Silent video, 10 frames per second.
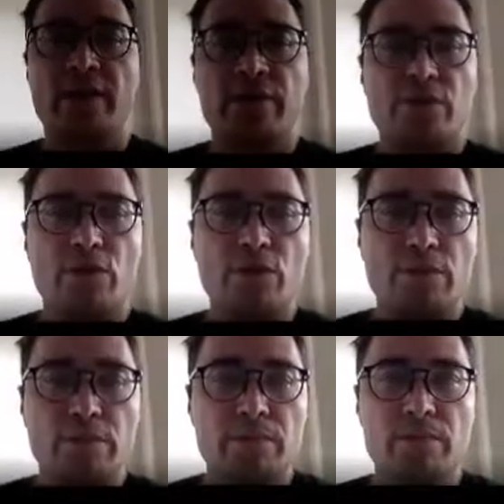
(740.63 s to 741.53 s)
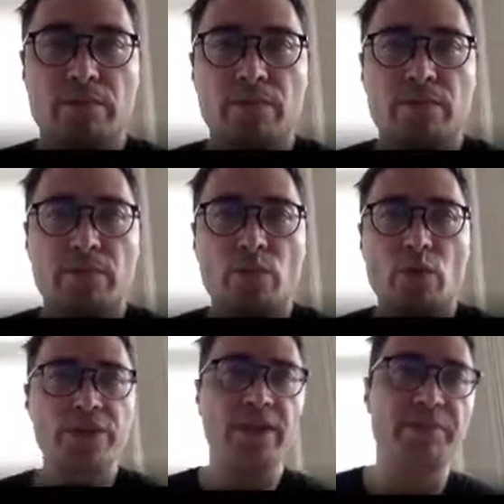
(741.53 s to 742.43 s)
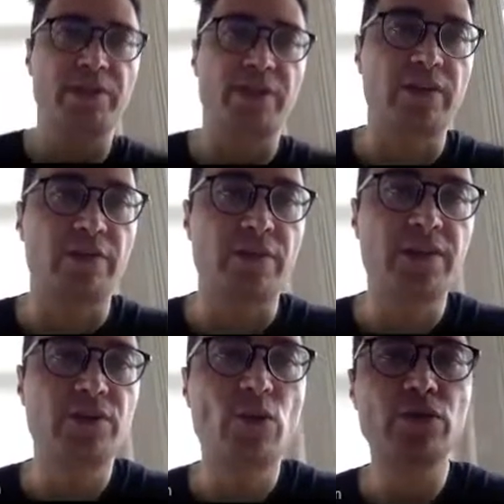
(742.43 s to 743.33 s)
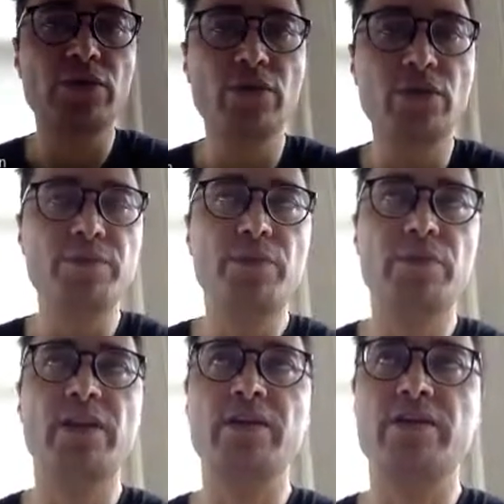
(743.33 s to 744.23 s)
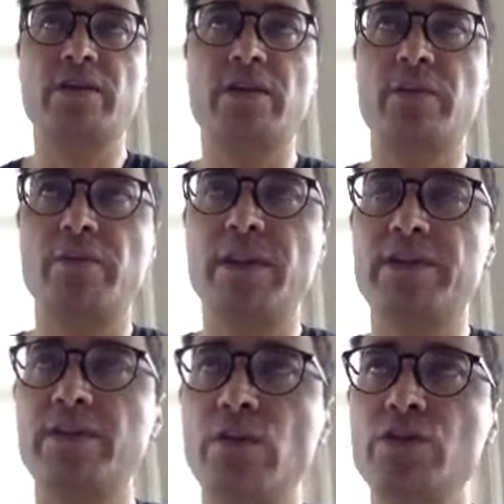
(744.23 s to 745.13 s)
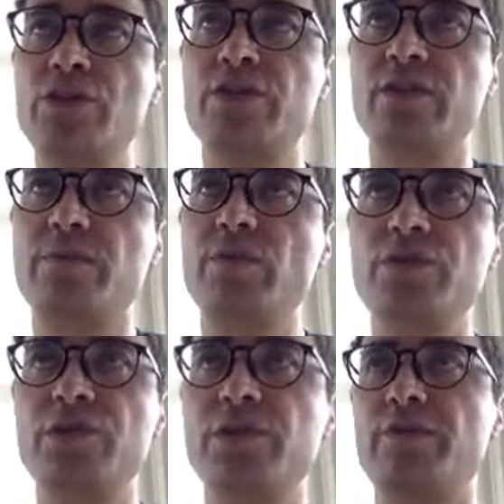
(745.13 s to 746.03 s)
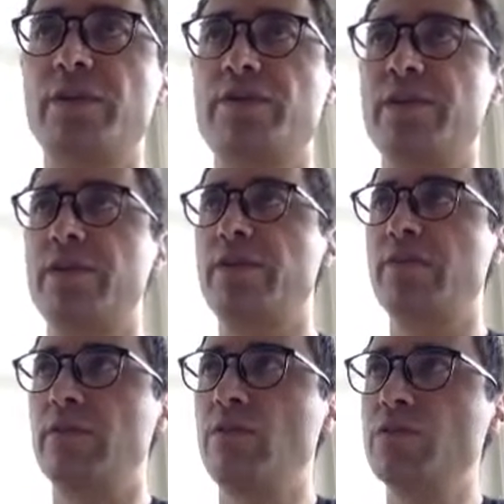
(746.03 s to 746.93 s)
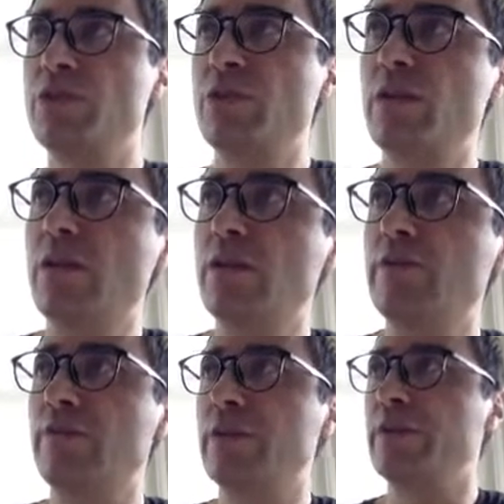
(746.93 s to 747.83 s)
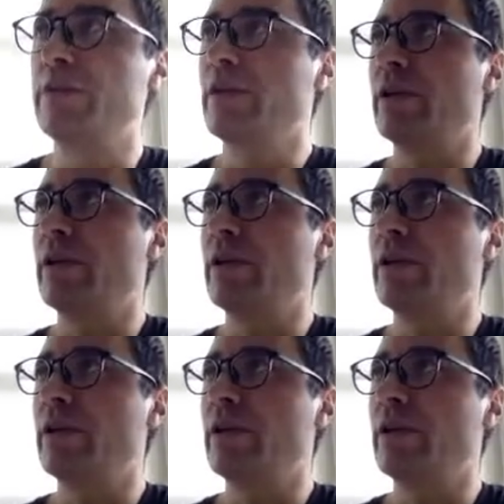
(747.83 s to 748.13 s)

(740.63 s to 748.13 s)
So what's happening here, right? So orthodox product methodologies and approaches are very kind of a logical, very